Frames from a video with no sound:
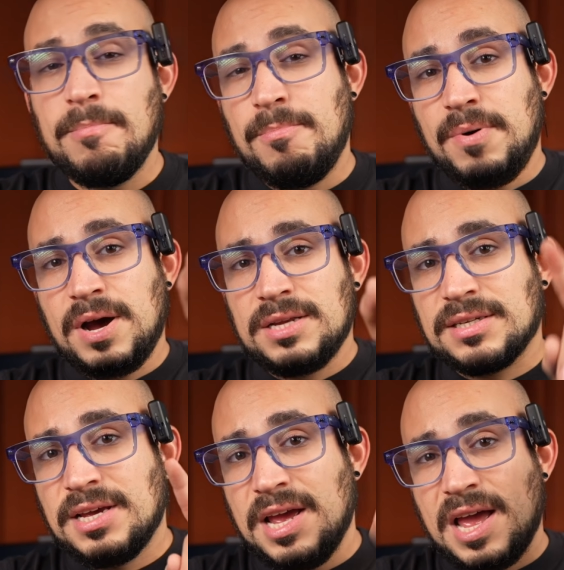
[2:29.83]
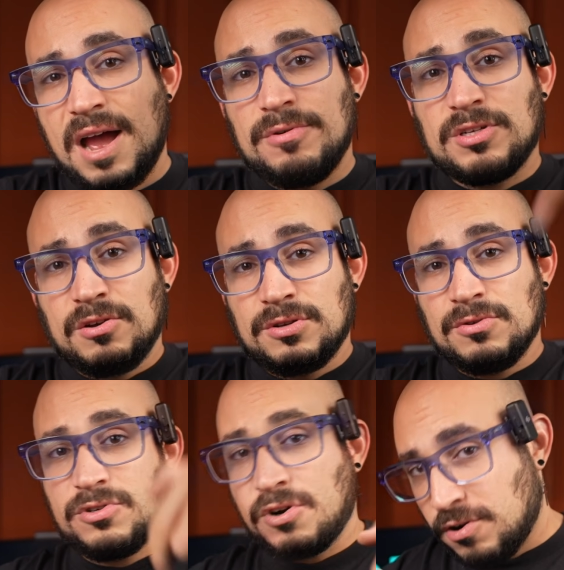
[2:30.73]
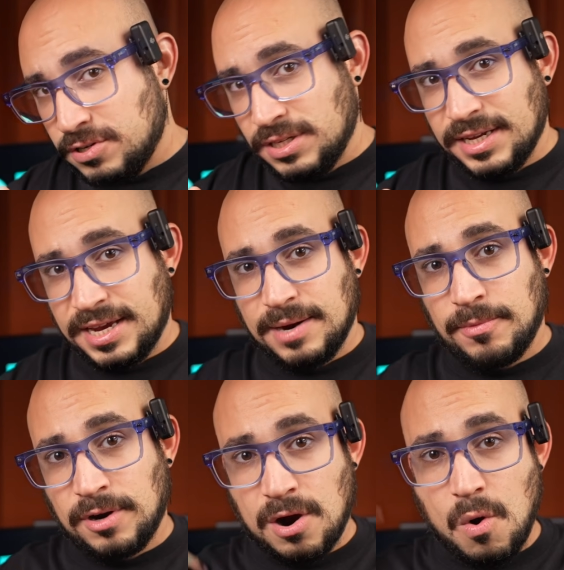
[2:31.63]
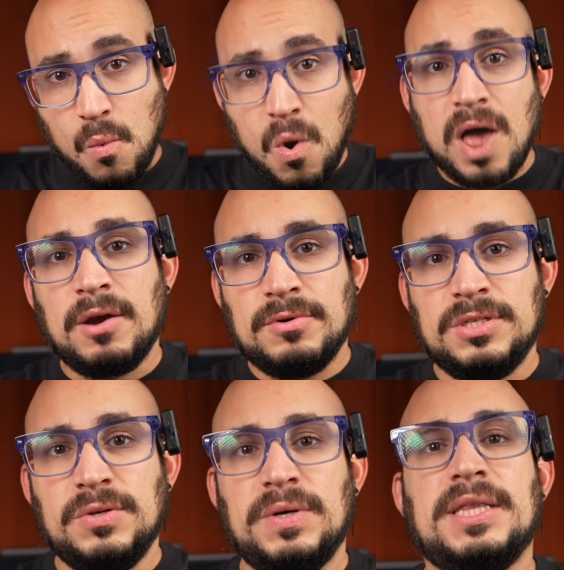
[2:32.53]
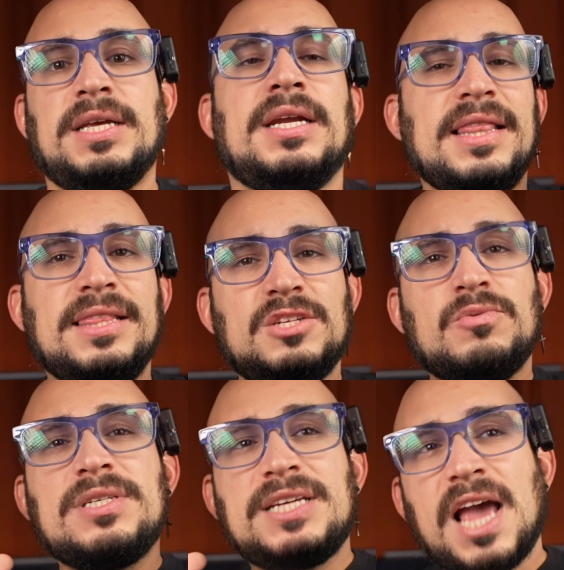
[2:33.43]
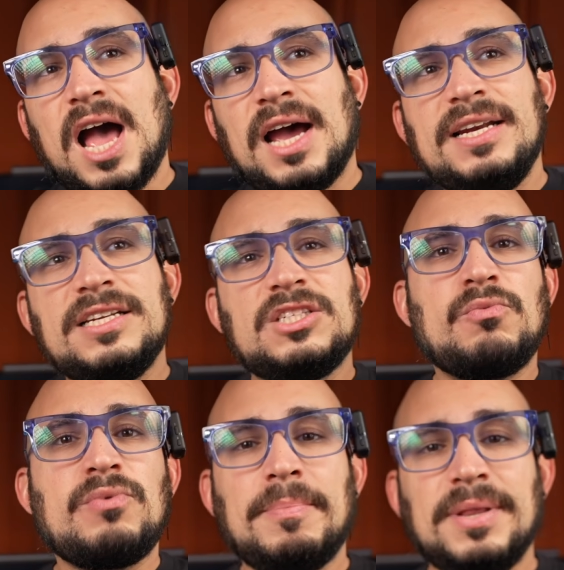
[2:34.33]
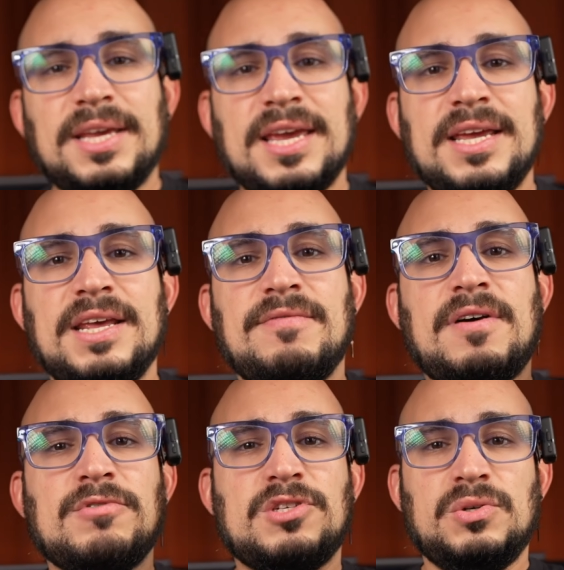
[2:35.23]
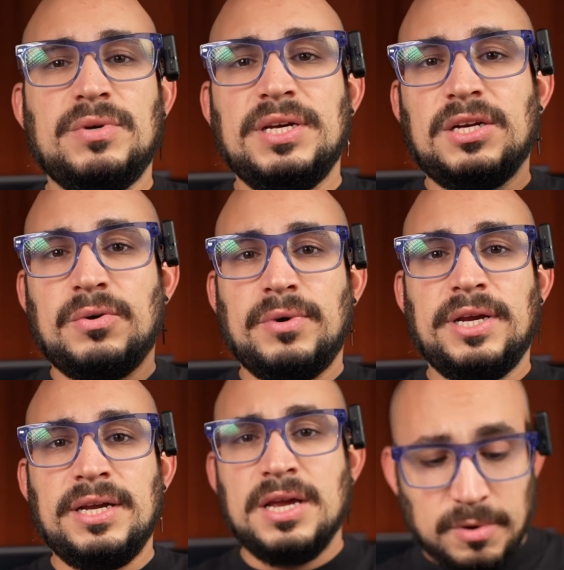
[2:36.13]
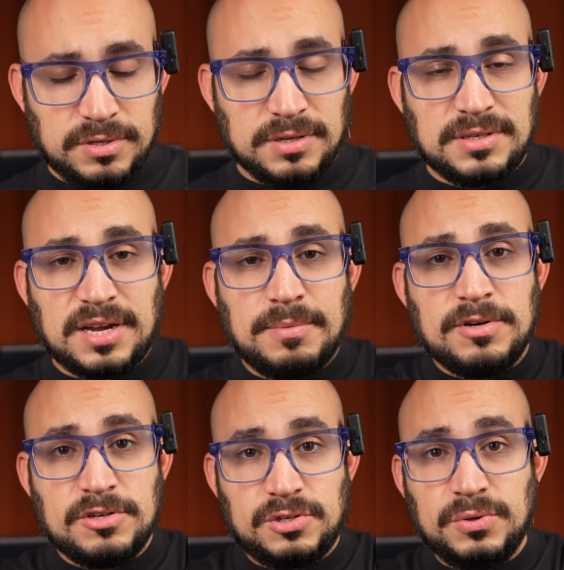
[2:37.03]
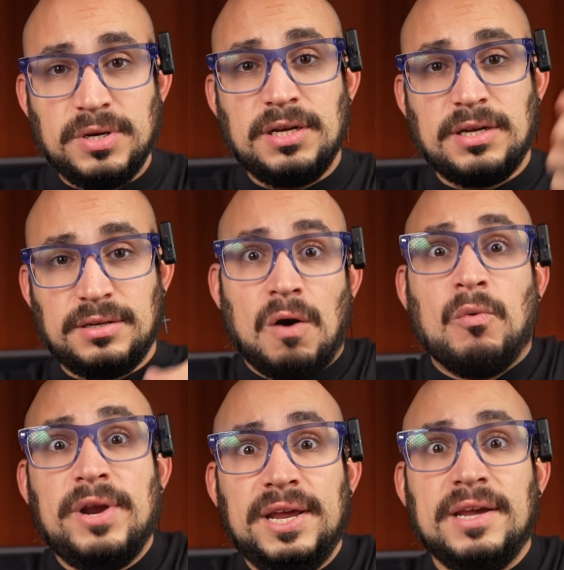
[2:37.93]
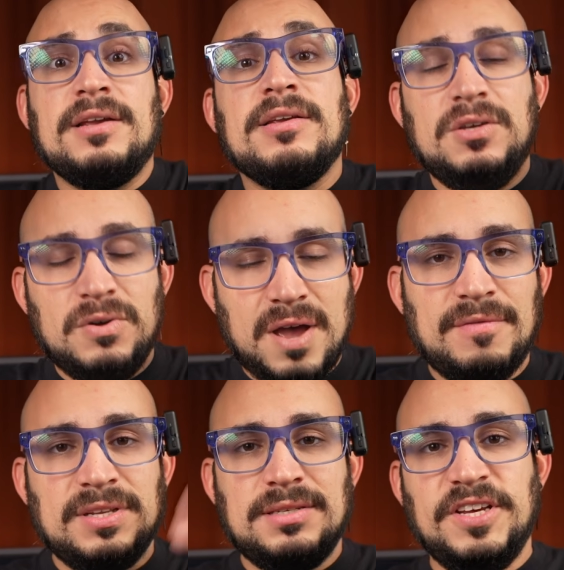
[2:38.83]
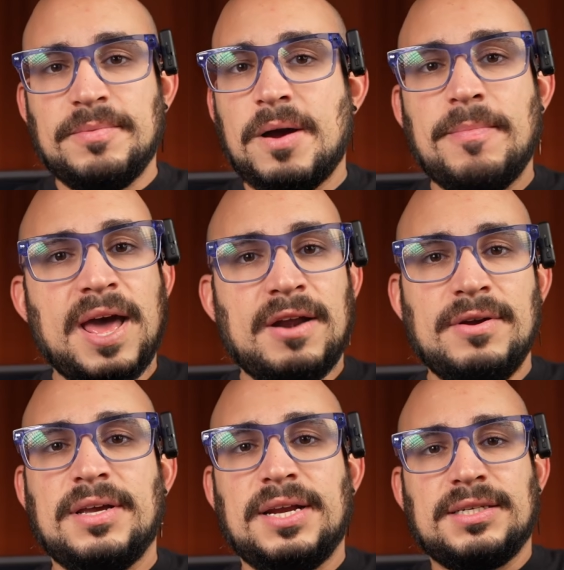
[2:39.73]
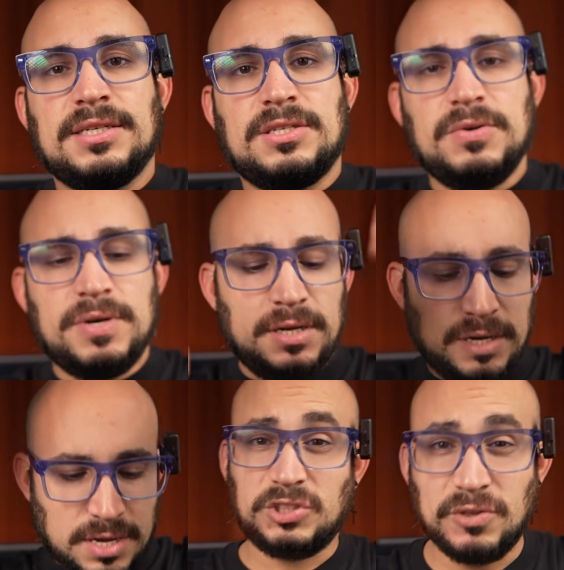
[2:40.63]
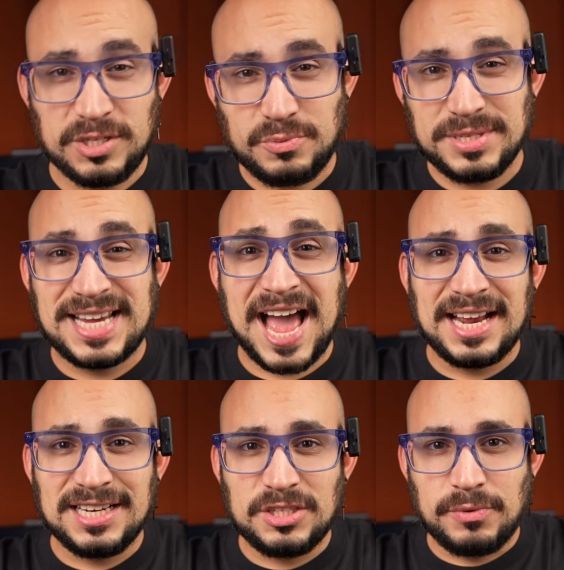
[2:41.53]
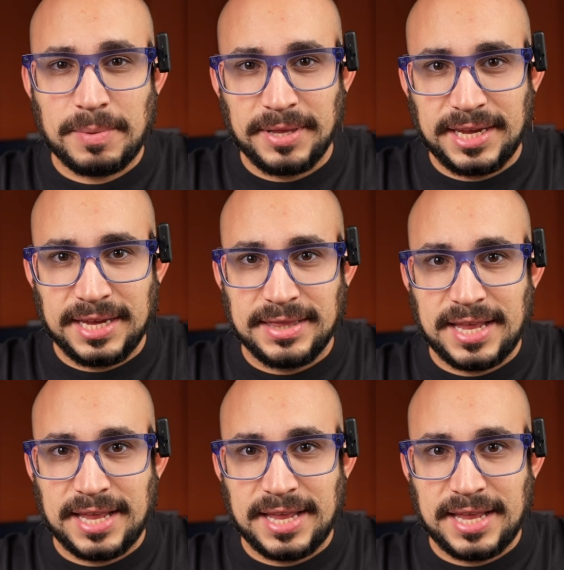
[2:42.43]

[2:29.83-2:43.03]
but I was also charging the camera while I was doing it. And this was kind of to replicate if I was shooting in a rig. Most of the time when you're shooting a rig, you have a V-mount battery connected to it. So this was kind of to replicate